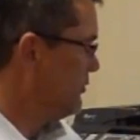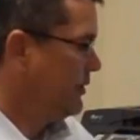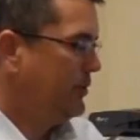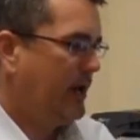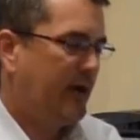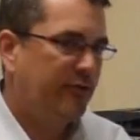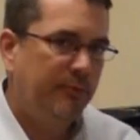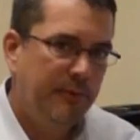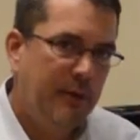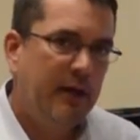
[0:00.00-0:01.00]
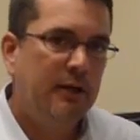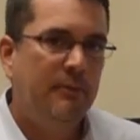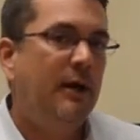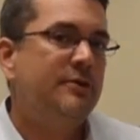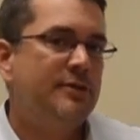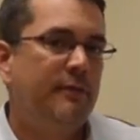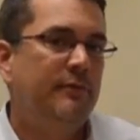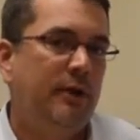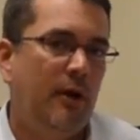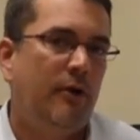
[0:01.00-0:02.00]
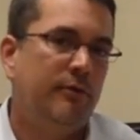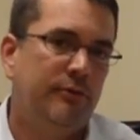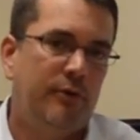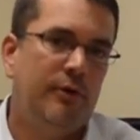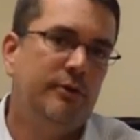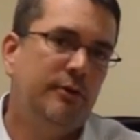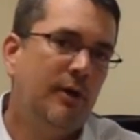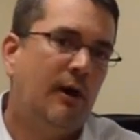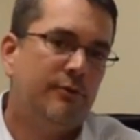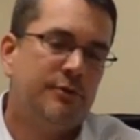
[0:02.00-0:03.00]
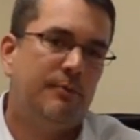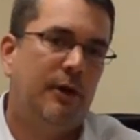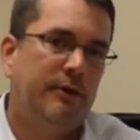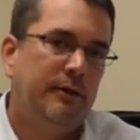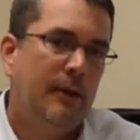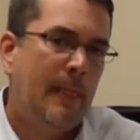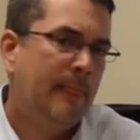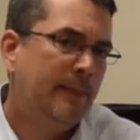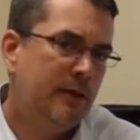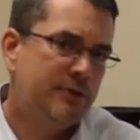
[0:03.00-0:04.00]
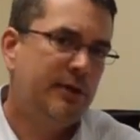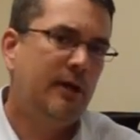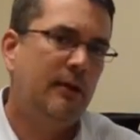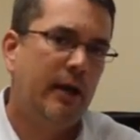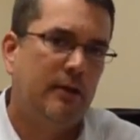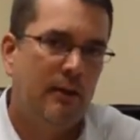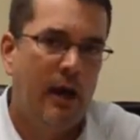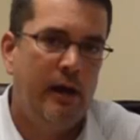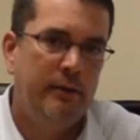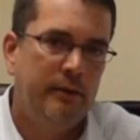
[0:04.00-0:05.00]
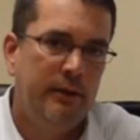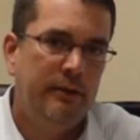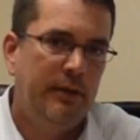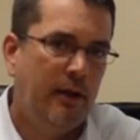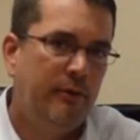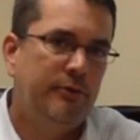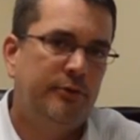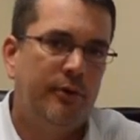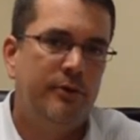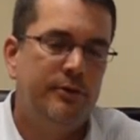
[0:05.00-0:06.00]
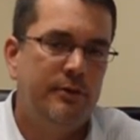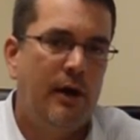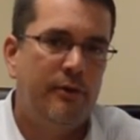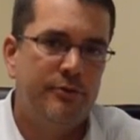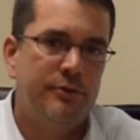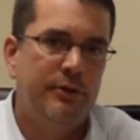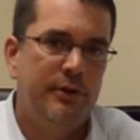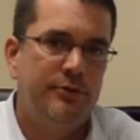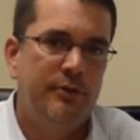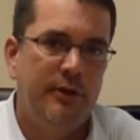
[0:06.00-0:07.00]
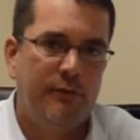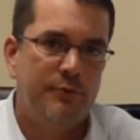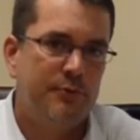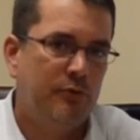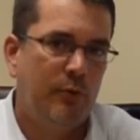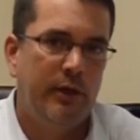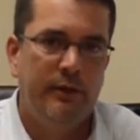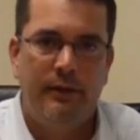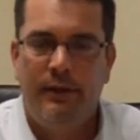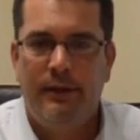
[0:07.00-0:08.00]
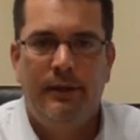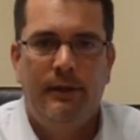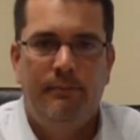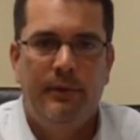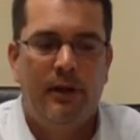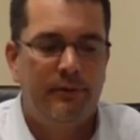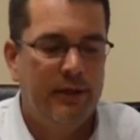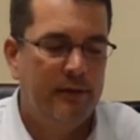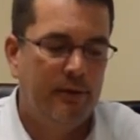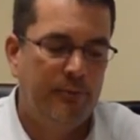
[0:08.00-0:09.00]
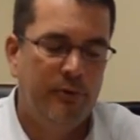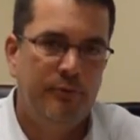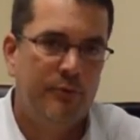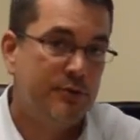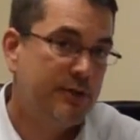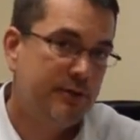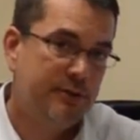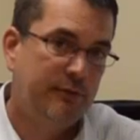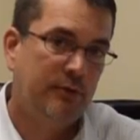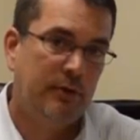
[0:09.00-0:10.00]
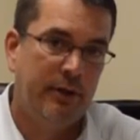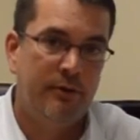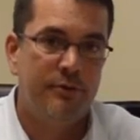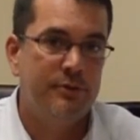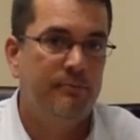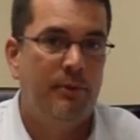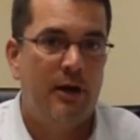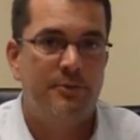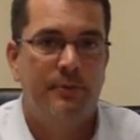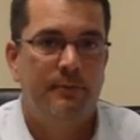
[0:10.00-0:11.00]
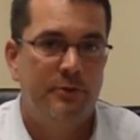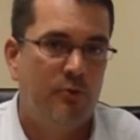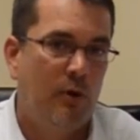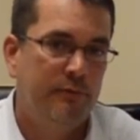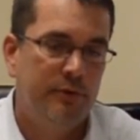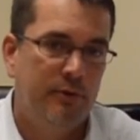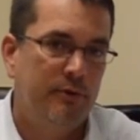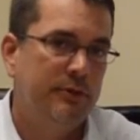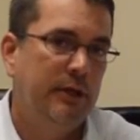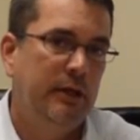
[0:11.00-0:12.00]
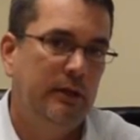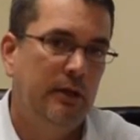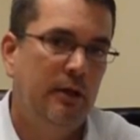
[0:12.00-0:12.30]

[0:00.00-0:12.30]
So you would actually be making about $1,732 a month. Doesn't sound like a lot. That $132 can get you the difference between being able to get approved with 6 different lenders and possibly up to 12 to 13.